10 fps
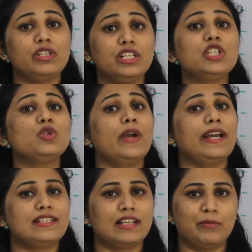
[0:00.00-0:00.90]
We need to
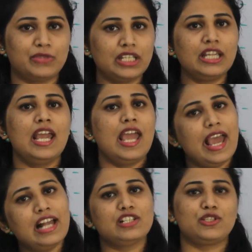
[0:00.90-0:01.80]
add something
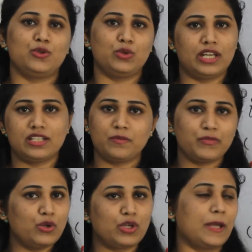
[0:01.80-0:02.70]
else to that.
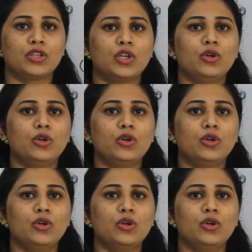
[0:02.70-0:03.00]
Okay.